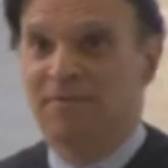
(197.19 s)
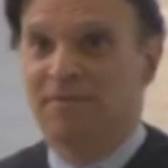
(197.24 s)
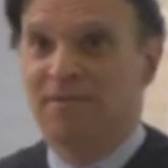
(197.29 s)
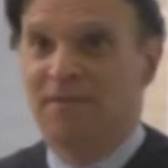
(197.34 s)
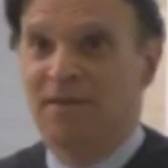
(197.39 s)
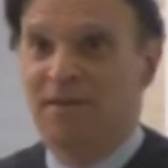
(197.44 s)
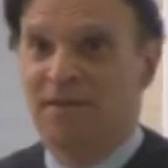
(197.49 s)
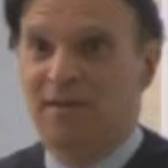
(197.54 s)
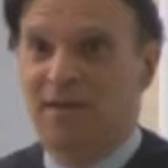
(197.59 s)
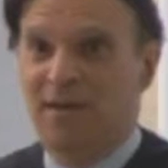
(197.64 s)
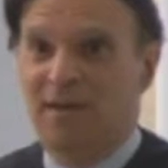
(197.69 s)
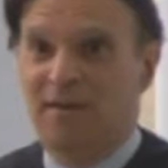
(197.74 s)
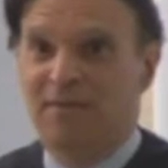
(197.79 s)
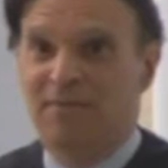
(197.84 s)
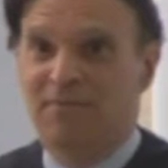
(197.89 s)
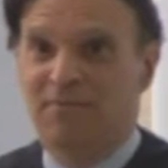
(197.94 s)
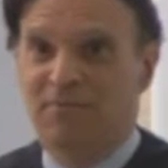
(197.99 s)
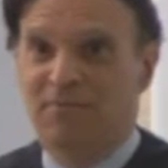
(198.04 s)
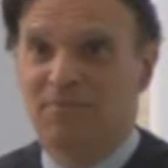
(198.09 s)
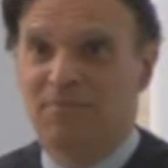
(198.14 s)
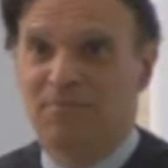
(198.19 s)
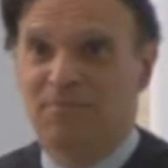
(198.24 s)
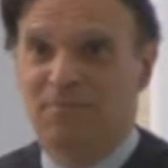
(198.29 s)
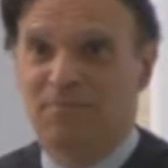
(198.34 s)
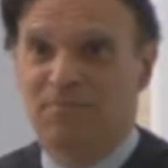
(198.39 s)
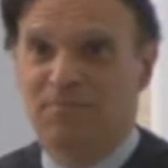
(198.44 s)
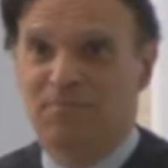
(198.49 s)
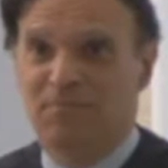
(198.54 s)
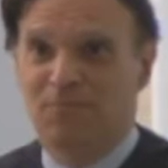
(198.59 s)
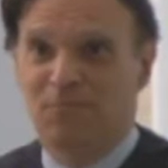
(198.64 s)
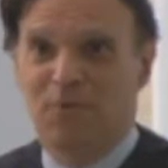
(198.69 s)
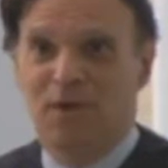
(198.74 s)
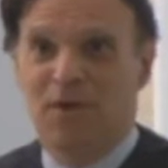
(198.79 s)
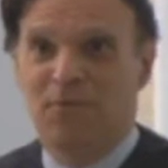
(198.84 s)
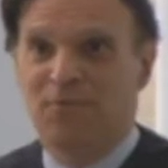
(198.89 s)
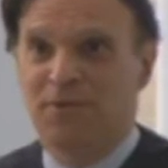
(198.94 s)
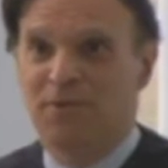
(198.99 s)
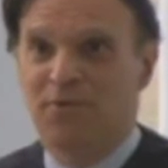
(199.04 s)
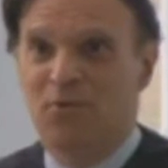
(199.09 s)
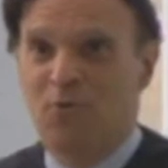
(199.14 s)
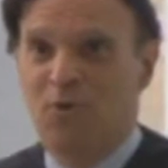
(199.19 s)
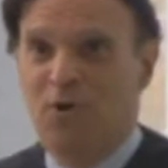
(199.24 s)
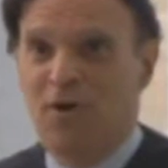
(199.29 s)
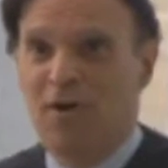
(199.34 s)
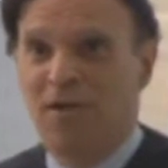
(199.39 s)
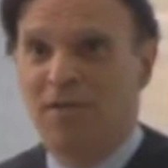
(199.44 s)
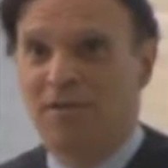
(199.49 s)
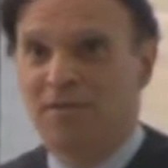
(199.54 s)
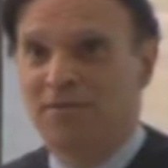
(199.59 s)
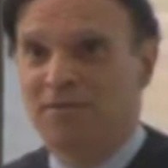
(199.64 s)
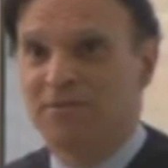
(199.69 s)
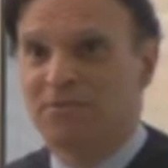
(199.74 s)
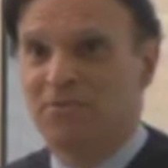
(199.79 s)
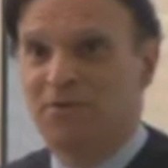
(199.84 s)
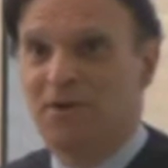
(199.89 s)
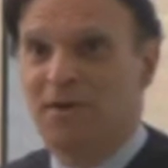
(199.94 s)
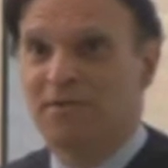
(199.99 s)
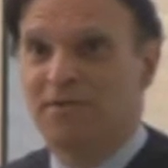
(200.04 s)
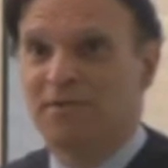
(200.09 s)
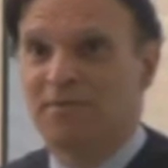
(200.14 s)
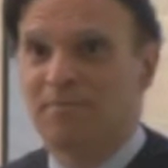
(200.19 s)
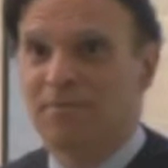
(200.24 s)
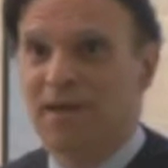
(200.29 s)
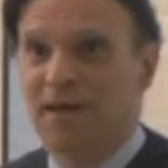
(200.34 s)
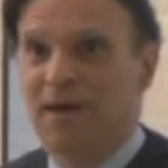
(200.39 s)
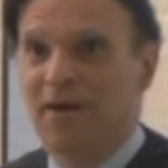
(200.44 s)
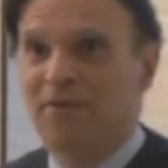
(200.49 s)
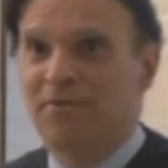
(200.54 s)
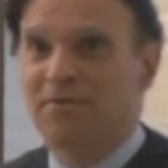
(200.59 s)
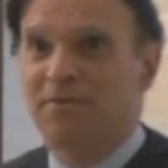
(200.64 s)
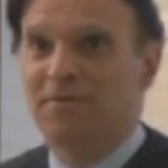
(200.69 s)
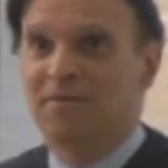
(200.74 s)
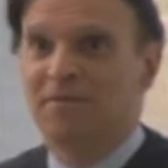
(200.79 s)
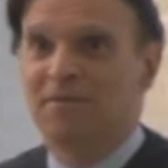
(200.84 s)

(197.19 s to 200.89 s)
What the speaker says: and I well recall his talking about